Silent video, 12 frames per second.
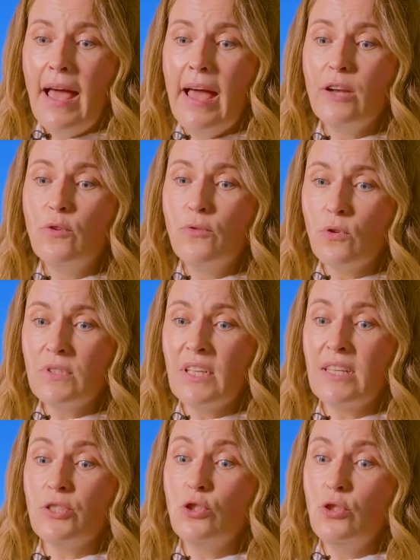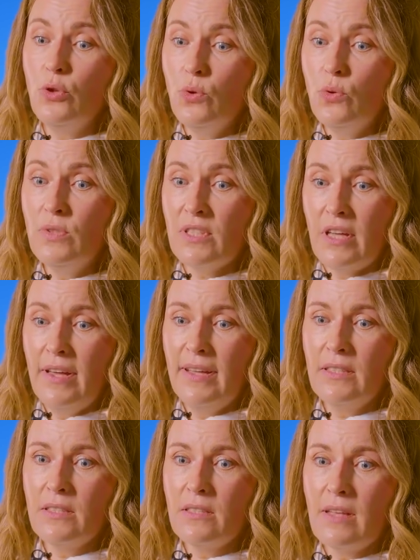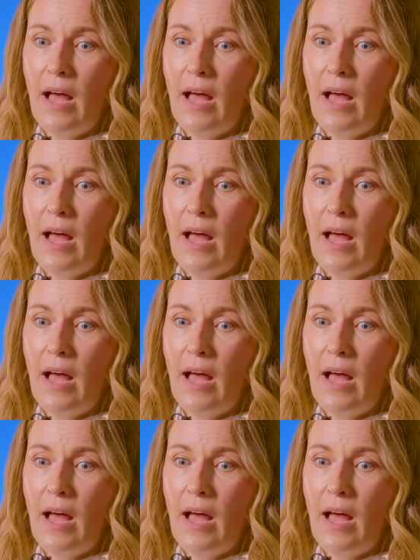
And of course, as users,